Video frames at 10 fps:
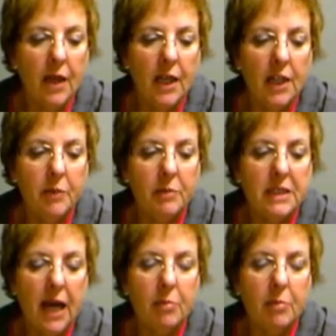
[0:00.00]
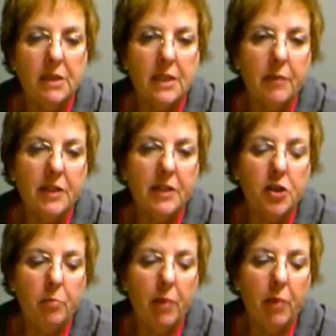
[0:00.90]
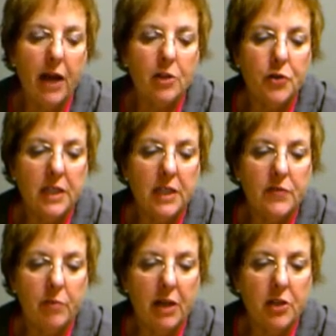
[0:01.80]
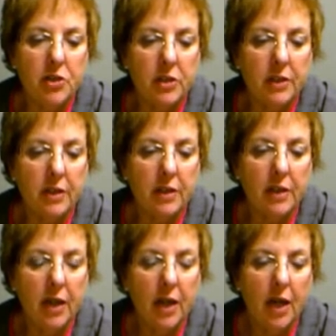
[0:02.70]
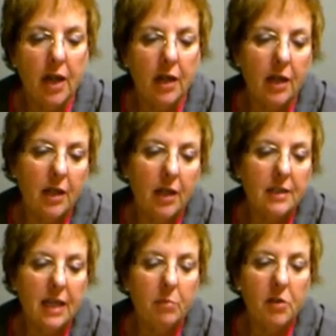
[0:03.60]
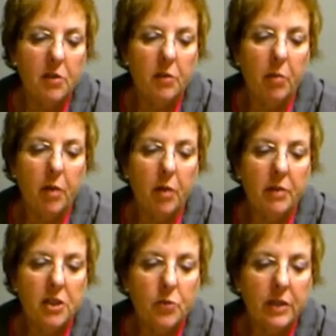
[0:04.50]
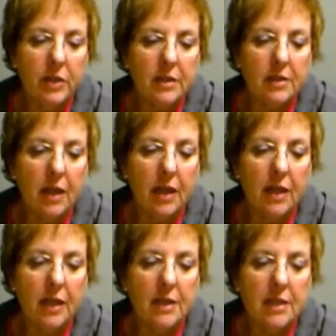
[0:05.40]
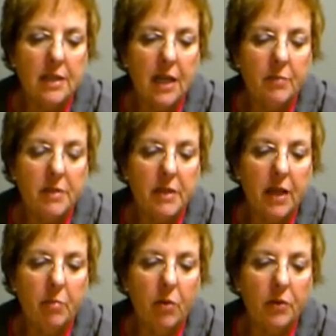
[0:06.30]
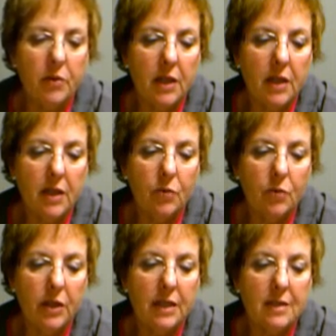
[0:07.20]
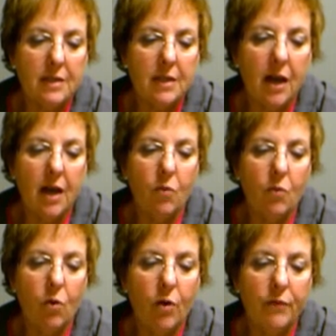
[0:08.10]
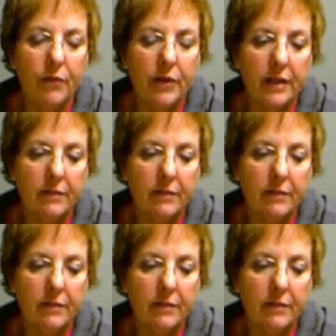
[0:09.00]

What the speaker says: In the metabolism, that's your biotransformation. An example of barbiturates and enzymes, they both increase warfarin.